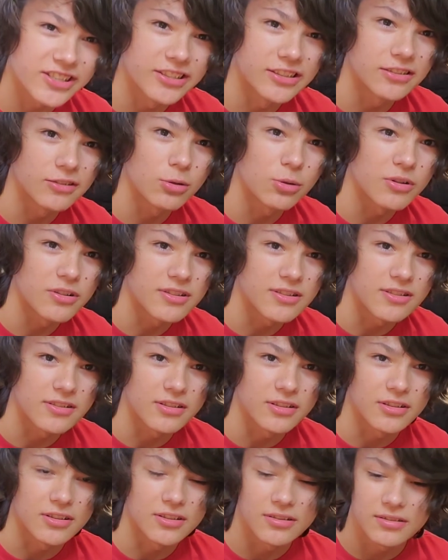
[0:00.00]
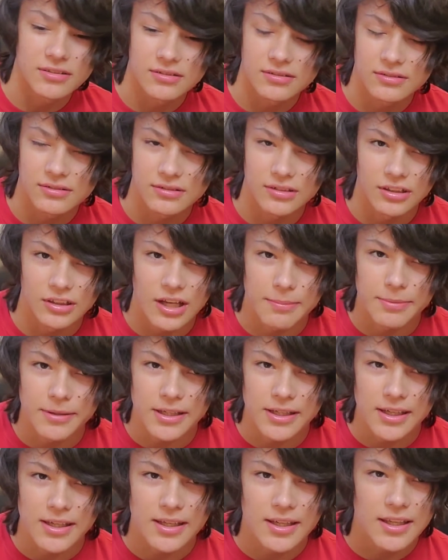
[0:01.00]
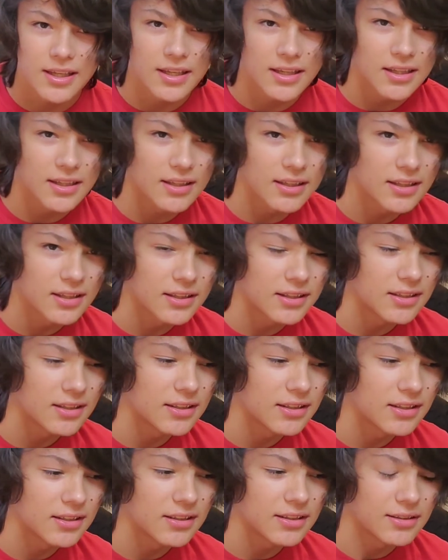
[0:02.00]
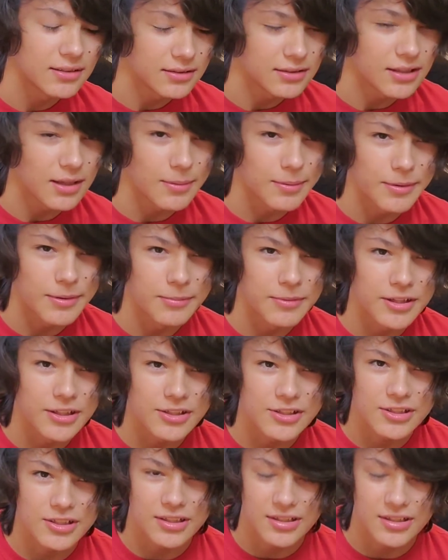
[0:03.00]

tortoises are epic. Pretty much.